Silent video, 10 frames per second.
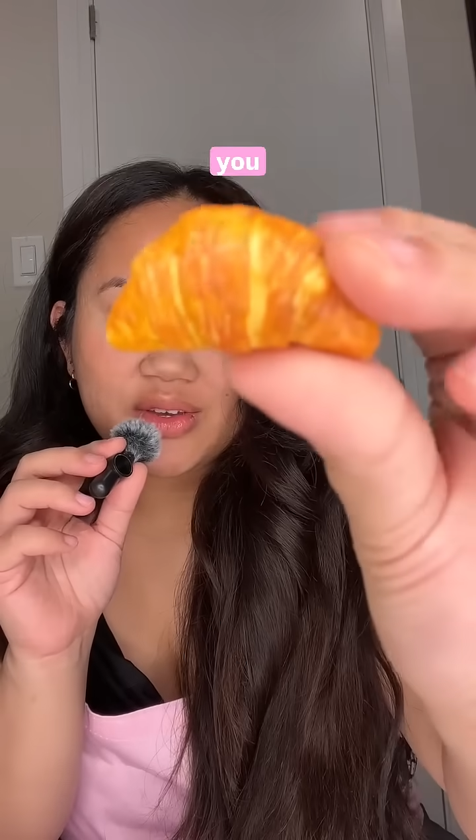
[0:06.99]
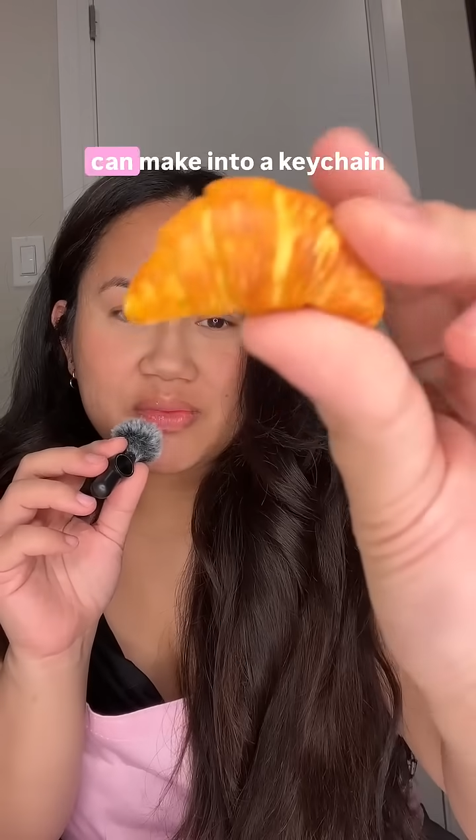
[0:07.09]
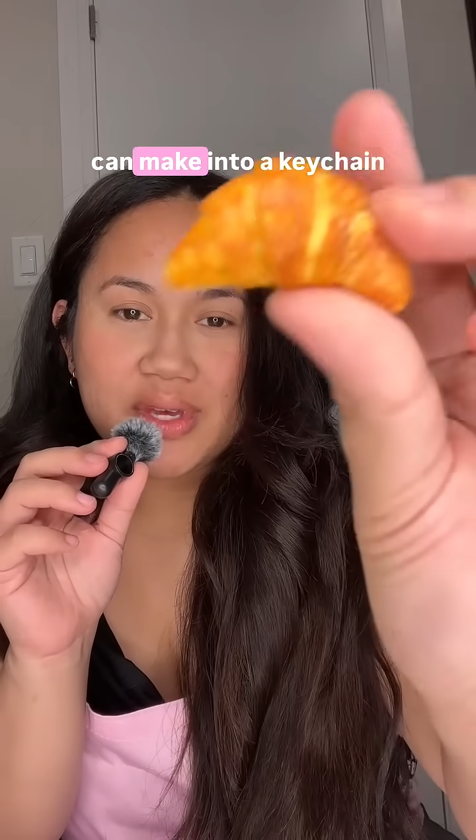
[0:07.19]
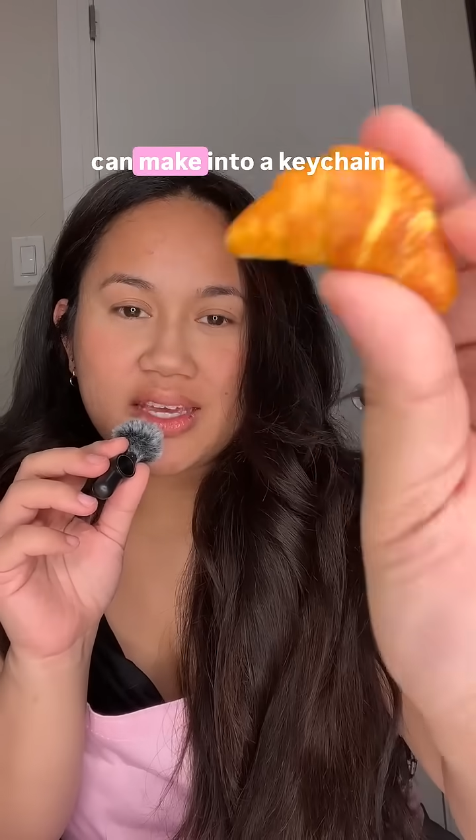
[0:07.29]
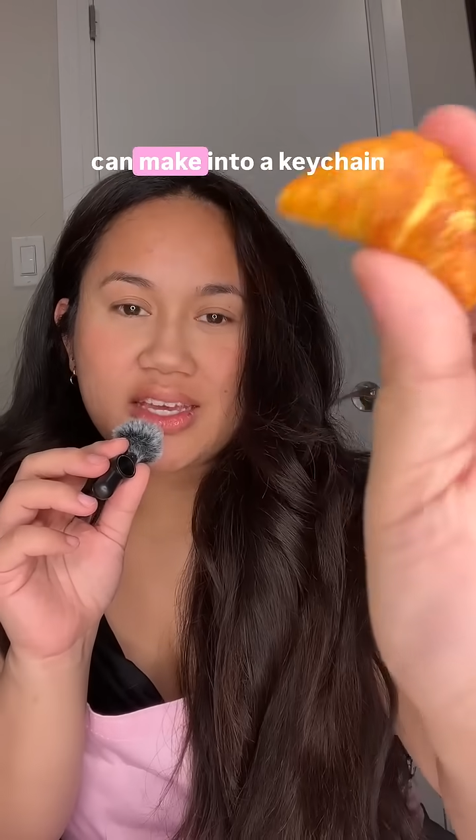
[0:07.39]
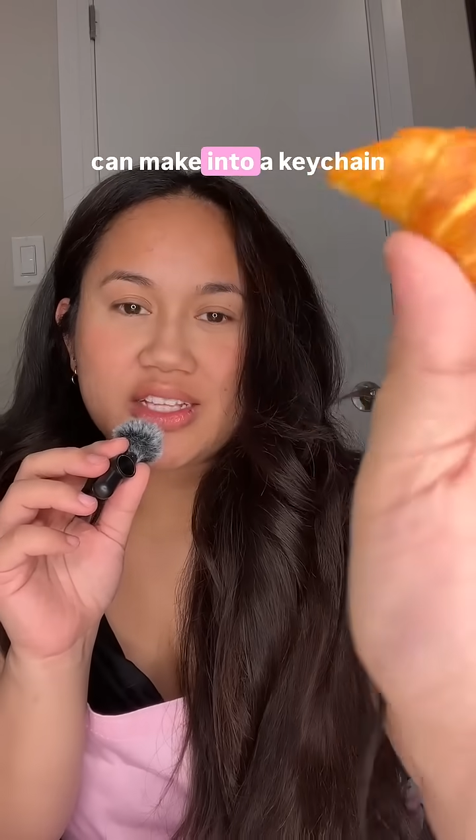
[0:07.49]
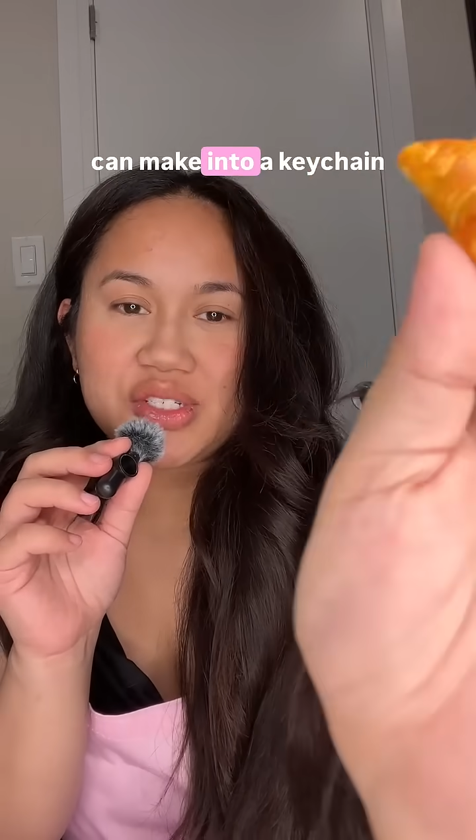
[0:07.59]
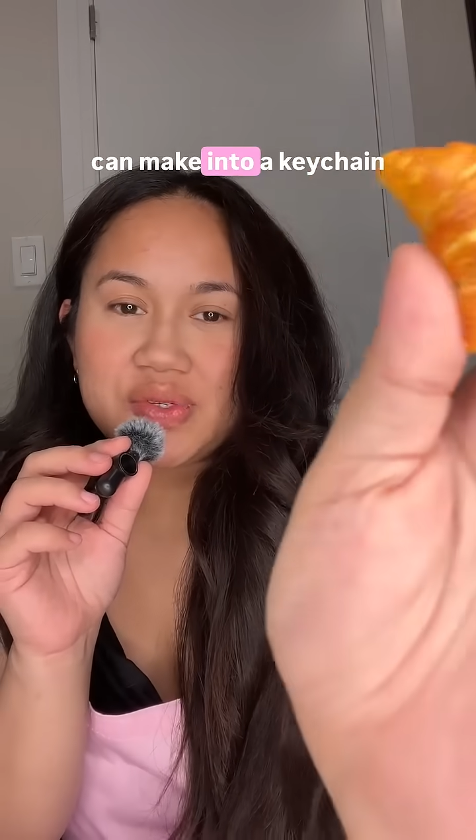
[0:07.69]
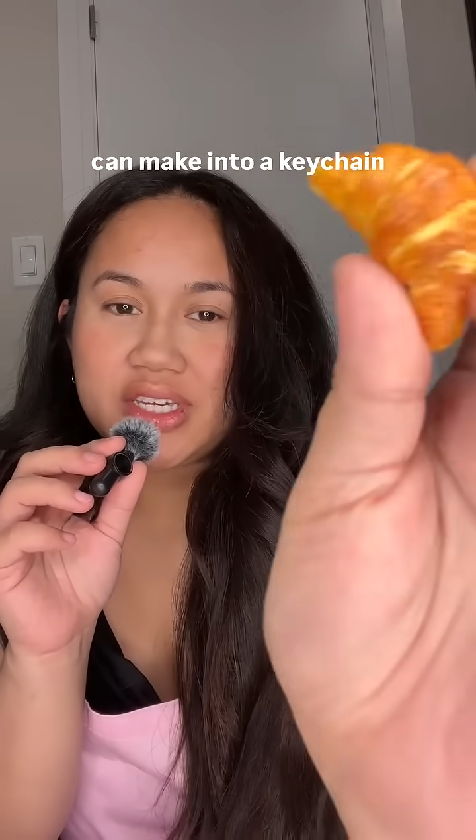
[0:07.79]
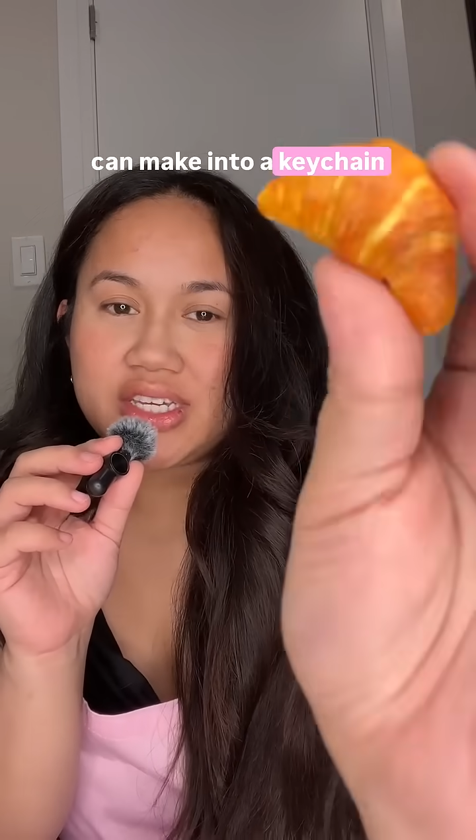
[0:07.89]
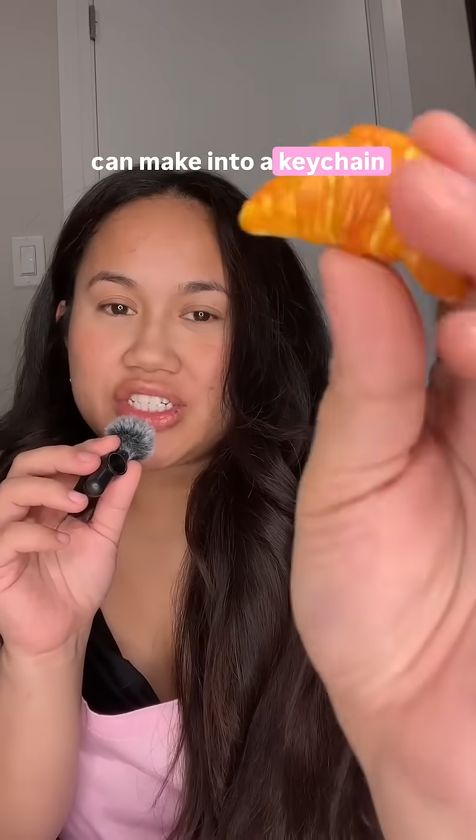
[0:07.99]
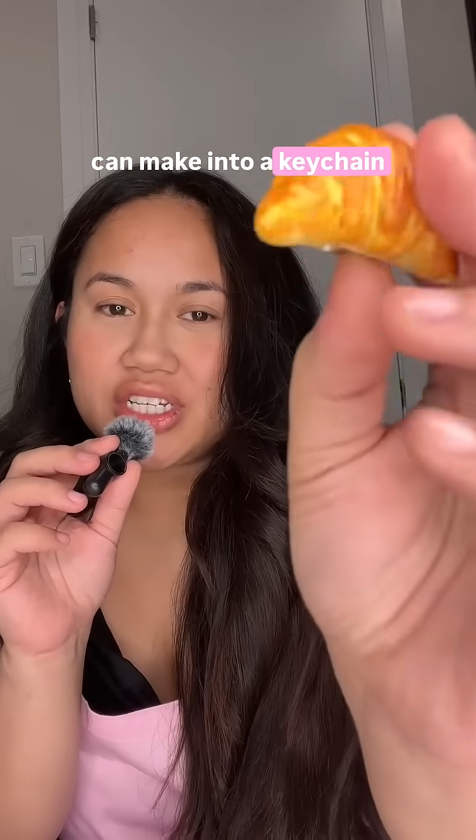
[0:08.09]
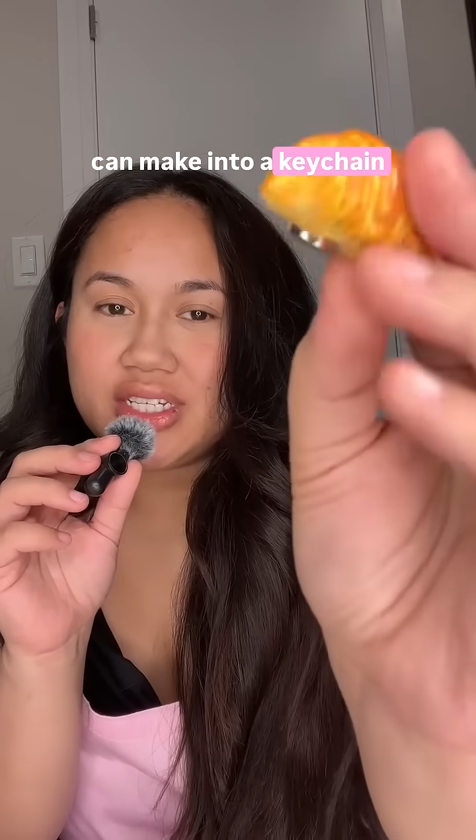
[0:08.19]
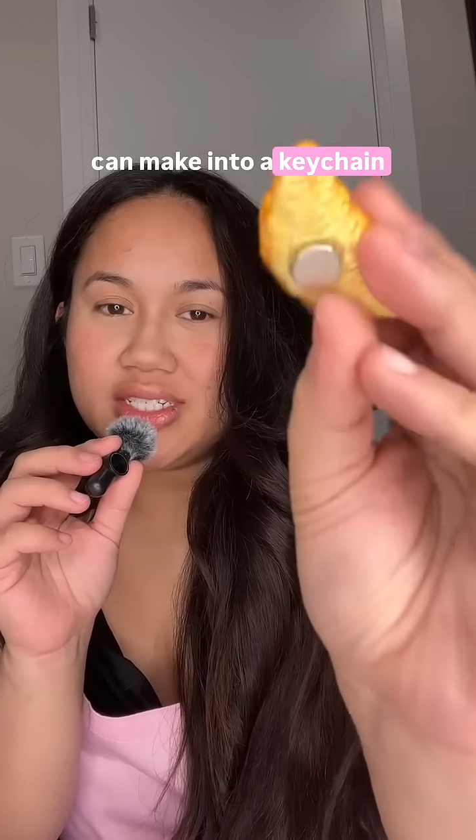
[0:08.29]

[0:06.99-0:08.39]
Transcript: can make into a keychain,